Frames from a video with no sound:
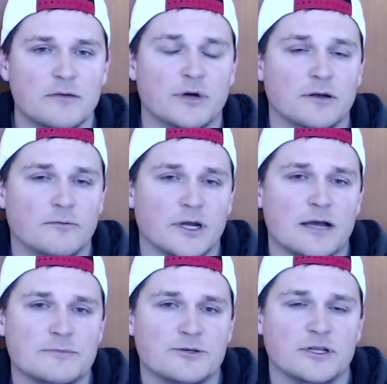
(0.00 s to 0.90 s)
But when it
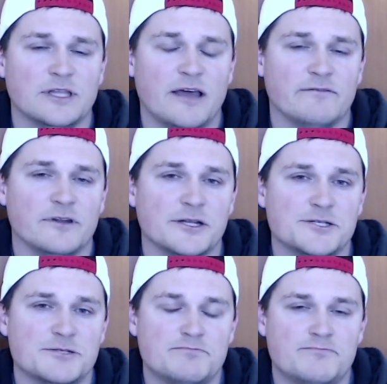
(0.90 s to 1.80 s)
comes to
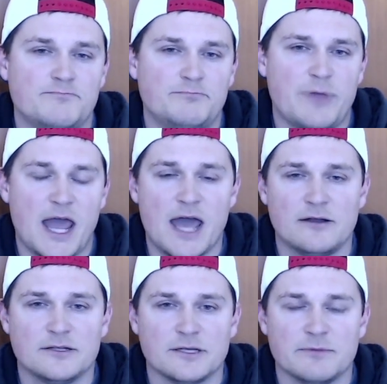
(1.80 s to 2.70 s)
11-inch
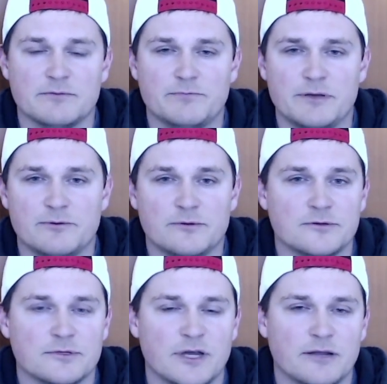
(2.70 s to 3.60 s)
paddles, I mean, people
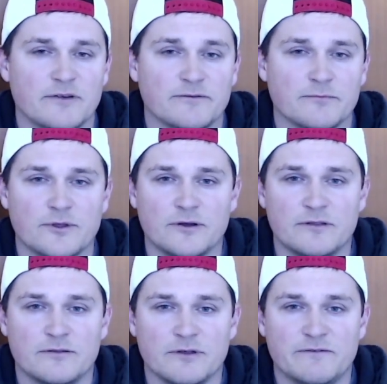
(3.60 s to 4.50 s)
use them anywhere from
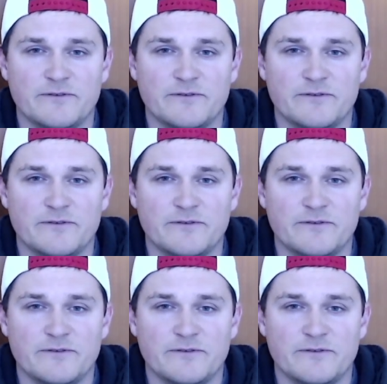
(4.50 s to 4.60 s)
33